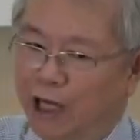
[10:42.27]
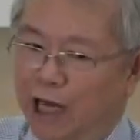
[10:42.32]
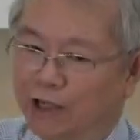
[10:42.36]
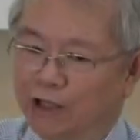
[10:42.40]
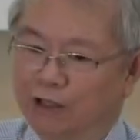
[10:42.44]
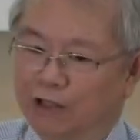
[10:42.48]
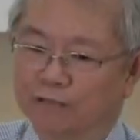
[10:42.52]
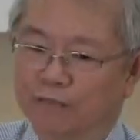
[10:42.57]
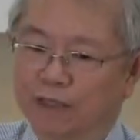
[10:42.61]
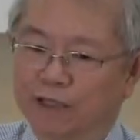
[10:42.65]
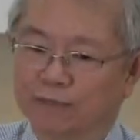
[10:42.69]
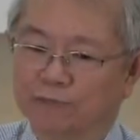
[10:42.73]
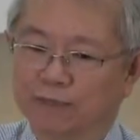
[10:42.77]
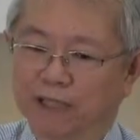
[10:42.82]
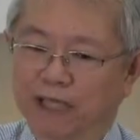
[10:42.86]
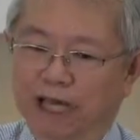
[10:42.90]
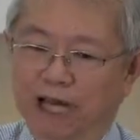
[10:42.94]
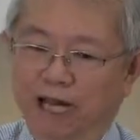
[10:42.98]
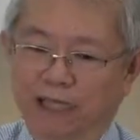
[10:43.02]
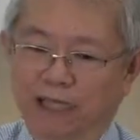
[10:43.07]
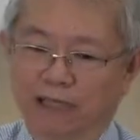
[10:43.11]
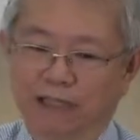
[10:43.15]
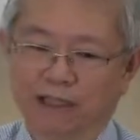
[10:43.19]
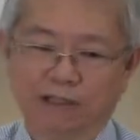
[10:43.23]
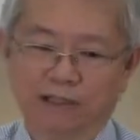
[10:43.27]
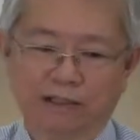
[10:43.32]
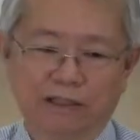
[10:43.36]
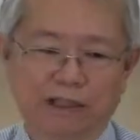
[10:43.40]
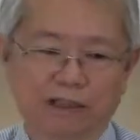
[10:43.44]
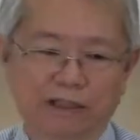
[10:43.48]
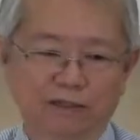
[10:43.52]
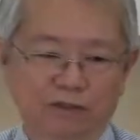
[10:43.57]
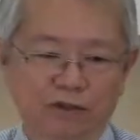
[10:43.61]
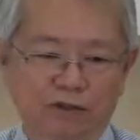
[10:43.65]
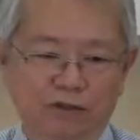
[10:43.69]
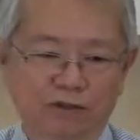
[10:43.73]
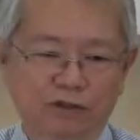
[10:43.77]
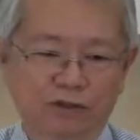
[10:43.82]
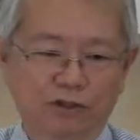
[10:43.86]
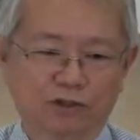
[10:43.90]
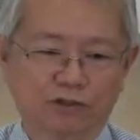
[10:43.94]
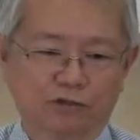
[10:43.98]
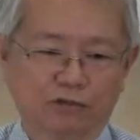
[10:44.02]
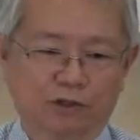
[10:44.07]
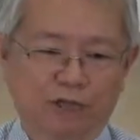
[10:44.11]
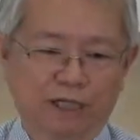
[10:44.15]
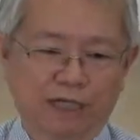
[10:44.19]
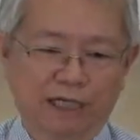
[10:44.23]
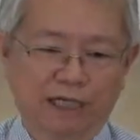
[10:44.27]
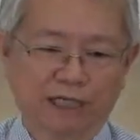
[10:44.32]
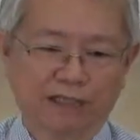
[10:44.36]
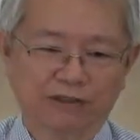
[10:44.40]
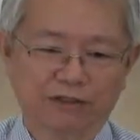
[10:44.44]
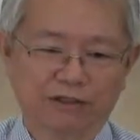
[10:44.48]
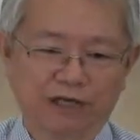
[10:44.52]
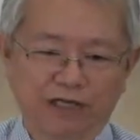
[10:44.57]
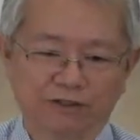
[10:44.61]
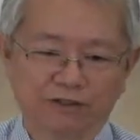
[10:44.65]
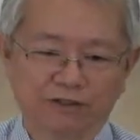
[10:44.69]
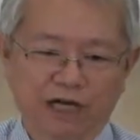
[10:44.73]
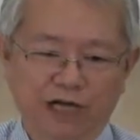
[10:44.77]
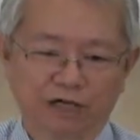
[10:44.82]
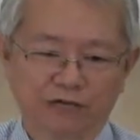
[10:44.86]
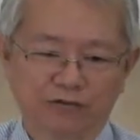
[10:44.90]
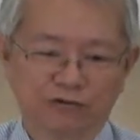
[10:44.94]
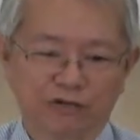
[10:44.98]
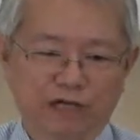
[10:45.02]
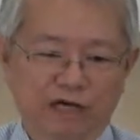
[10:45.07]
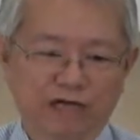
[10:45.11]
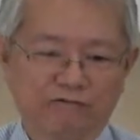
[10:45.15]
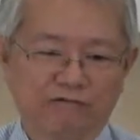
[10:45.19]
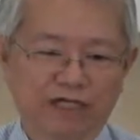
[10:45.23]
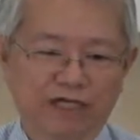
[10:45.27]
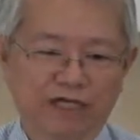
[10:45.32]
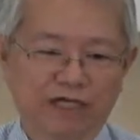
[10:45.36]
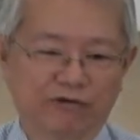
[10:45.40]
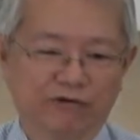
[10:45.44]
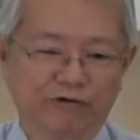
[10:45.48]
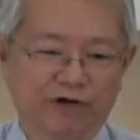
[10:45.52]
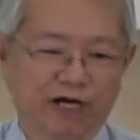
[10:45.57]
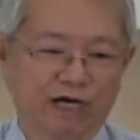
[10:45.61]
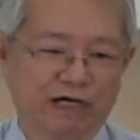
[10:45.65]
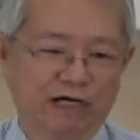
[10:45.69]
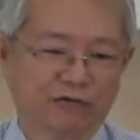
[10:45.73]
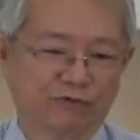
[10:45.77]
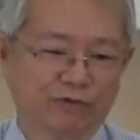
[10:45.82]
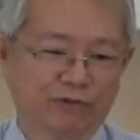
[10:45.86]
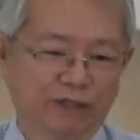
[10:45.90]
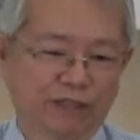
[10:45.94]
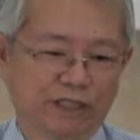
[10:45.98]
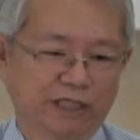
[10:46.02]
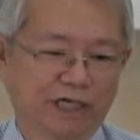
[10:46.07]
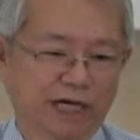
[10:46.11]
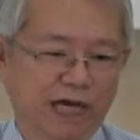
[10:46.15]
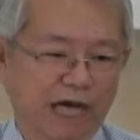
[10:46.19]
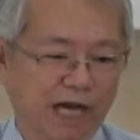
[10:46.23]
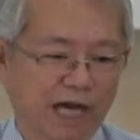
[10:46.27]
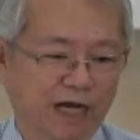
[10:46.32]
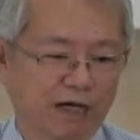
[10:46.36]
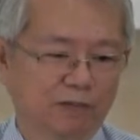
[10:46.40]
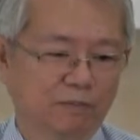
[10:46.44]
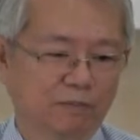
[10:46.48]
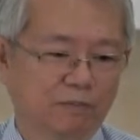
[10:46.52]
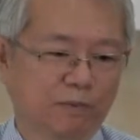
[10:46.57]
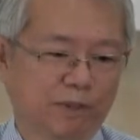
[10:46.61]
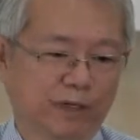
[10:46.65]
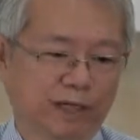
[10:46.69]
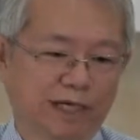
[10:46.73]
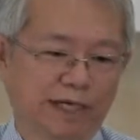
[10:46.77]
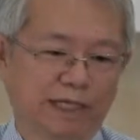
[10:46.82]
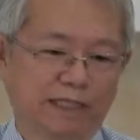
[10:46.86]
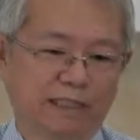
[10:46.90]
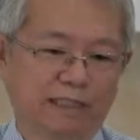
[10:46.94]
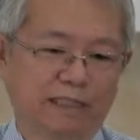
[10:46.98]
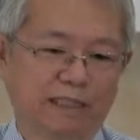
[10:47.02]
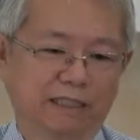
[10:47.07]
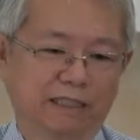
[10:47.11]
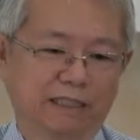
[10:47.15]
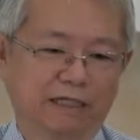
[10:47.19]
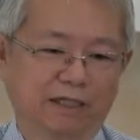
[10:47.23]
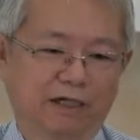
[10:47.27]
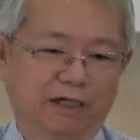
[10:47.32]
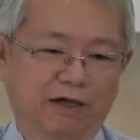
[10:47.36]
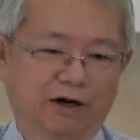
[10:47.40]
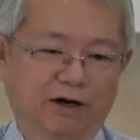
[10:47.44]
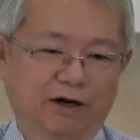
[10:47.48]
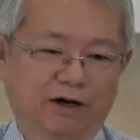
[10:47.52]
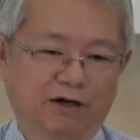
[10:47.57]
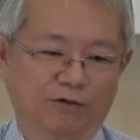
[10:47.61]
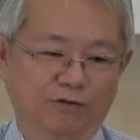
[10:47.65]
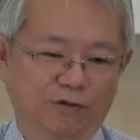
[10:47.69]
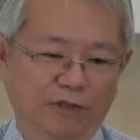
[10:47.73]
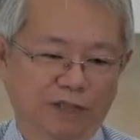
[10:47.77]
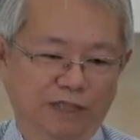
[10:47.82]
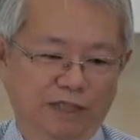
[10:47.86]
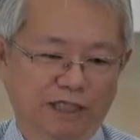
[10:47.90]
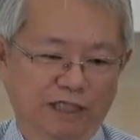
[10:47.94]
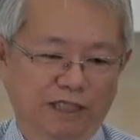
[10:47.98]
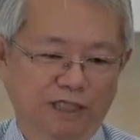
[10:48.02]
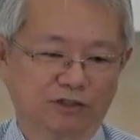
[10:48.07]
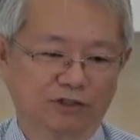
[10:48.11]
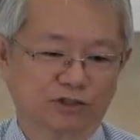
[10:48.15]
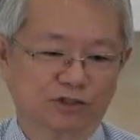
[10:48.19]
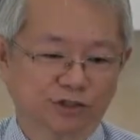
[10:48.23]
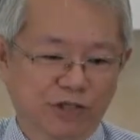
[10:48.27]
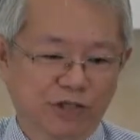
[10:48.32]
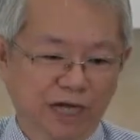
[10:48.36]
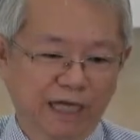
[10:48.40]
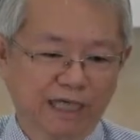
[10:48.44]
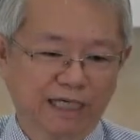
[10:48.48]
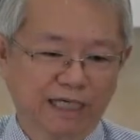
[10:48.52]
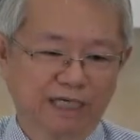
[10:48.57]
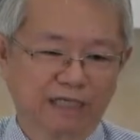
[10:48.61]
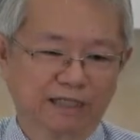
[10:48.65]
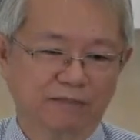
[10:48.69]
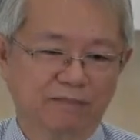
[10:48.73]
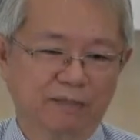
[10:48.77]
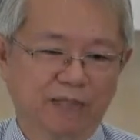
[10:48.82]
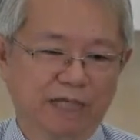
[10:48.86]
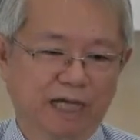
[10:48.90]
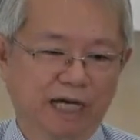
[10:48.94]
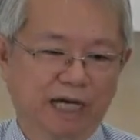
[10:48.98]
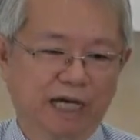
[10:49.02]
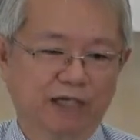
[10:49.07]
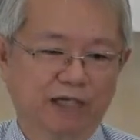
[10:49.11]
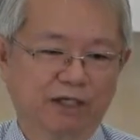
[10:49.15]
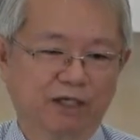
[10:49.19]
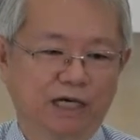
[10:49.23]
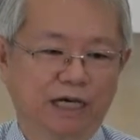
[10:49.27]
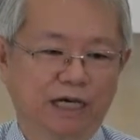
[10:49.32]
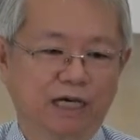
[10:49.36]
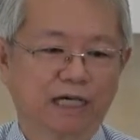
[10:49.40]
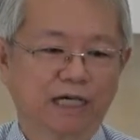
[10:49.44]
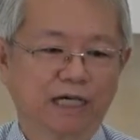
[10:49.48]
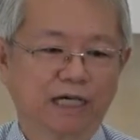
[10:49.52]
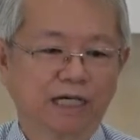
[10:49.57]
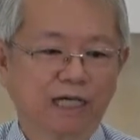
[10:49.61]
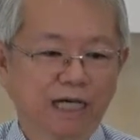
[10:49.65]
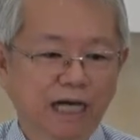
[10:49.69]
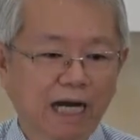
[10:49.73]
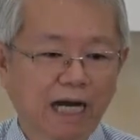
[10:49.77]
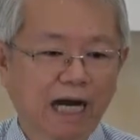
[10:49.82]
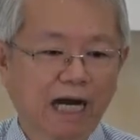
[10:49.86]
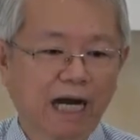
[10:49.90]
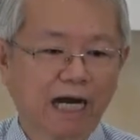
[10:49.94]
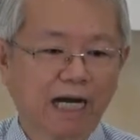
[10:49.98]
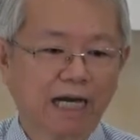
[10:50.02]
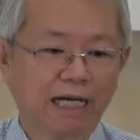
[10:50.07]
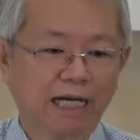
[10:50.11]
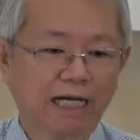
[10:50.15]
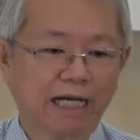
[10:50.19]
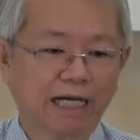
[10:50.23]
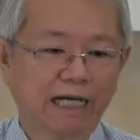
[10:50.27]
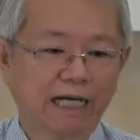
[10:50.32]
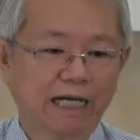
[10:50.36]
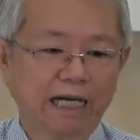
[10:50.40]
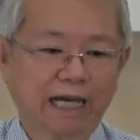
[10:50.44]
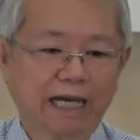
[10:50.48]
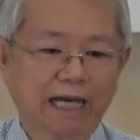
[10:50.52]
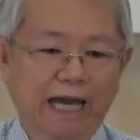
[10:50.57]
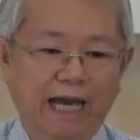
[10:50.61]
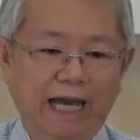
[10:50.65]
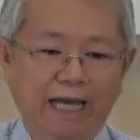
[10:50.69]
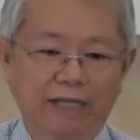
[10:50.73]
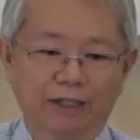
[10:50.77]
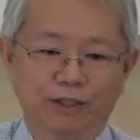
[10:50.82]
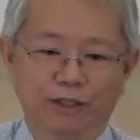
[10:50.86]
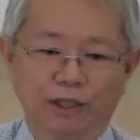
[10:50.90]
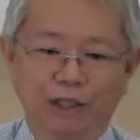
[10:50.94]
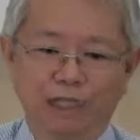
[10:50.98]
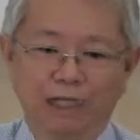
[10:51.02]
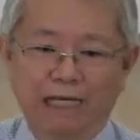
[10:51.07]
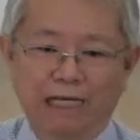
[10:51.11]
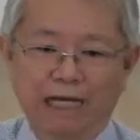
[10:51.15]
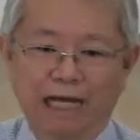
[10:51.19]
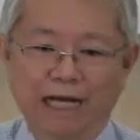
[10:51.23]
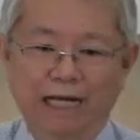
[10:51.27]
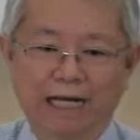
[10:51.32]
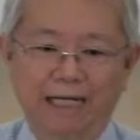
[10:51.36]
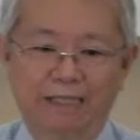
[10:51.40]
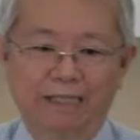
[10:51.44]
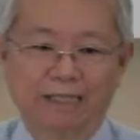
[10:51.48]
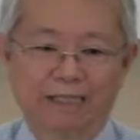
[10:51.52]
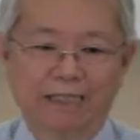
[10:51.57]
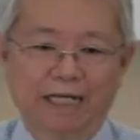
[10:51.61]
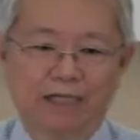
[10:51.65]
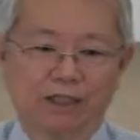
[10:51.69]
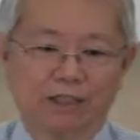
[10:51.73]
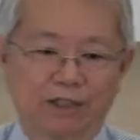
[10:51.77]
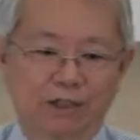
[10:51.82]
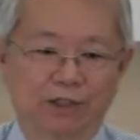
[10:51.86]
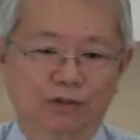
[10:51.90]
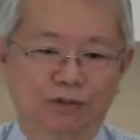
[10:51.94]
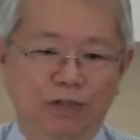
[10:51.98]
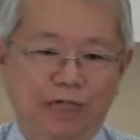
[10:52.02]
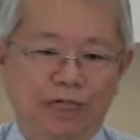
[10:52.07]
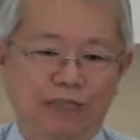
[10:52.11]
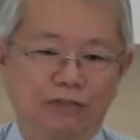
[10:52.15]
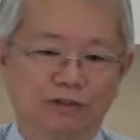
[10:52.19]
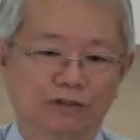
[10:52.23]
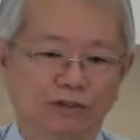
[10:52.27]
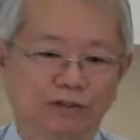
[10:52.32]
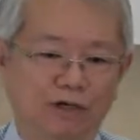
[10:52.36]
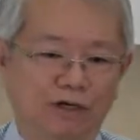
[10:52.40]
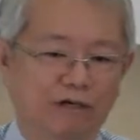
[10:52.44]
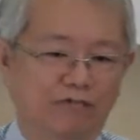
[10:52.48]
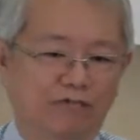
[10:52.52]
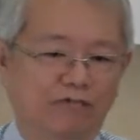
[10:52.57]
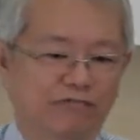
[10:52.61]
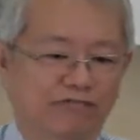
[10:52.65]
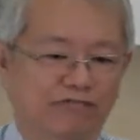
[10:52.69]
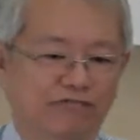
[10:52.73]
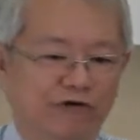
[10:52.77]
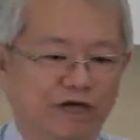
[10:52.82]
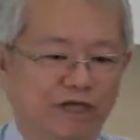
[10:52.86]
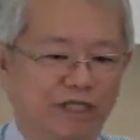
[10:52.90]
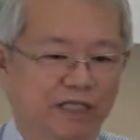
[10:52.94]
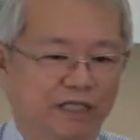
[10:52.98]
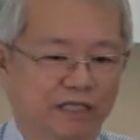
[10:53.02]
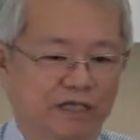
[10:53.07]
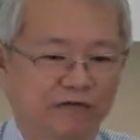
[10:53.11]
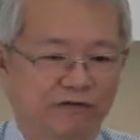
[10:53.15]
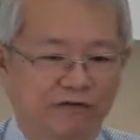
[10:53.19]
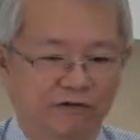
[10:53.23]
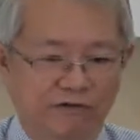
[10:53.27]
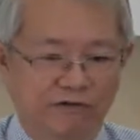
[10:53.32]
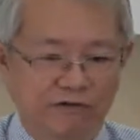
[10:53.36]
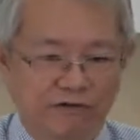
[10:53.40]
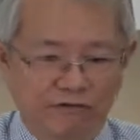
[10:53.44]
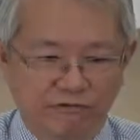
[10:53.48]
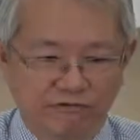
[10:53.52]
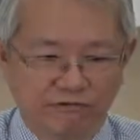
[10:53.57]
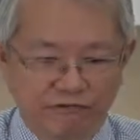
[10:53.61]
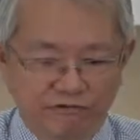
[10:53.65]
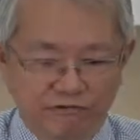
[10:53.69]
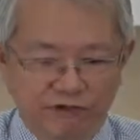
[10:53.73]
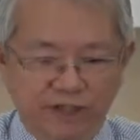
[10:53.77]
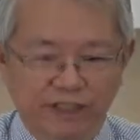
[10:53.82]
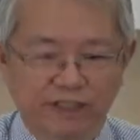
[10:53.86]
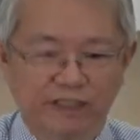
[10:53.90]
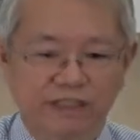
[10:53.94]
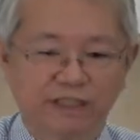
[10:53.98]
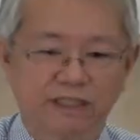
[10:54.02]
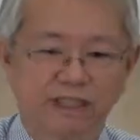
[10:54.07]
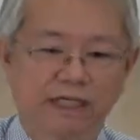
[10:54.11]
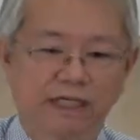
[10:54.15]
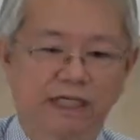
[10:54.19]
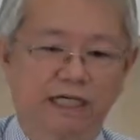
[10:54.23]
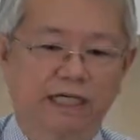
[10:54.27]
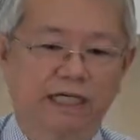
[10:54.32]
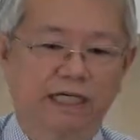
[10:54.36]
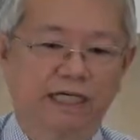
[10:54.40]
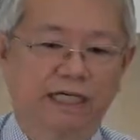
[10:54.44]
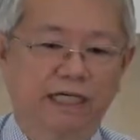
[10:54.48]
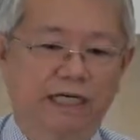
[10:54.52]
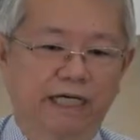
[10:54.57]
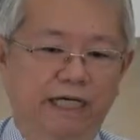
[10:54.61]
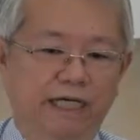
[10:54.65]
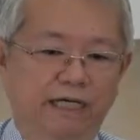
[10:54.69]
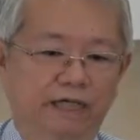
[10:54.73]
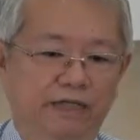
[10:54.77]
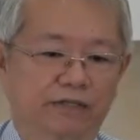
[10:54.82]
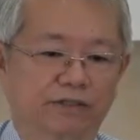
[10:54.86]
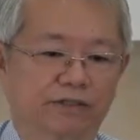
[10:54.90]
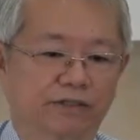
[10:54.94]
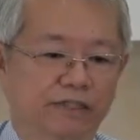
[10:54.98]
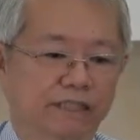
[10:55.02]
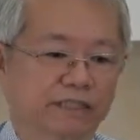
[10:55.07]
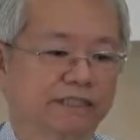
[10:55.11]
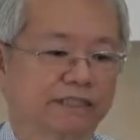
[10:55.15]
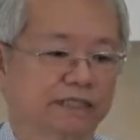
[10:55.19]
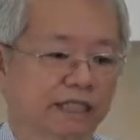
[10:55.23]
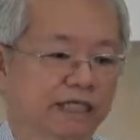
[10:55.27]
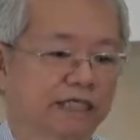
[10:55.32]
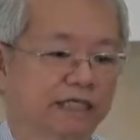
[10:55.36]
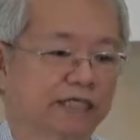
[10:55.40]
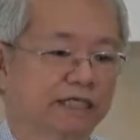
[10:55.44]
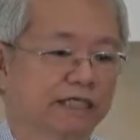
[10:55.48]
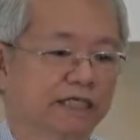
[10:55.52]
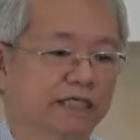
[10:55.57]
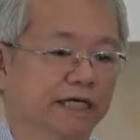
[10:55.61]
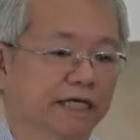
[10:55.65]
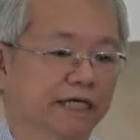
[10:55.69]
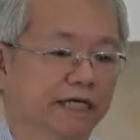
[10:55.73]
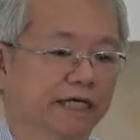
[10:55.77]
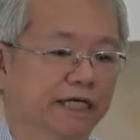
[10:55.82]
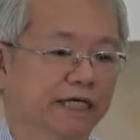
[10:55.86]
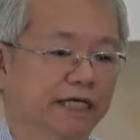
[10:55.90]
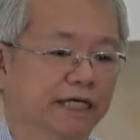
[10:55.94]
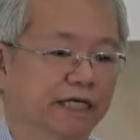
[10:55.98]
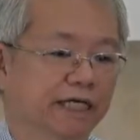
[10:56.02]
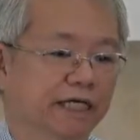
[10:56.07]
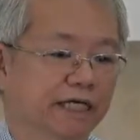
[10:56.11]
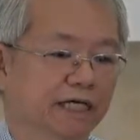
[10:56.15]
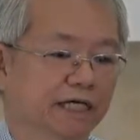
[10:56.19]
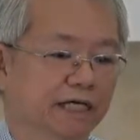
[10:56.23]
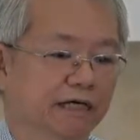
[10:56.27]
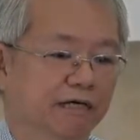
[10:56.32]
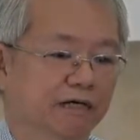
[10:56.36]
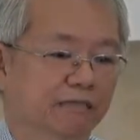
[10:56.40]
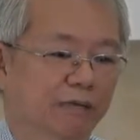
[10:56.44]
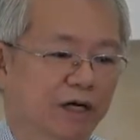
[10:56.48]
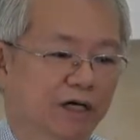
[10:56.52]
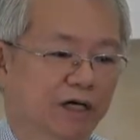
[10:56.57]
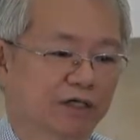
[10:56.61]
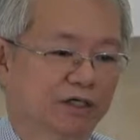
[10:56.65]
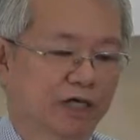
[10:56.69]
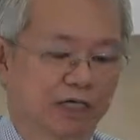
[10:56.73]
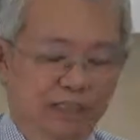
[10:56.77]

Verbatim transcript: you may be like those who are driving around with an L plate or with a triangle behind your car, and that you are not very front in Christianity, but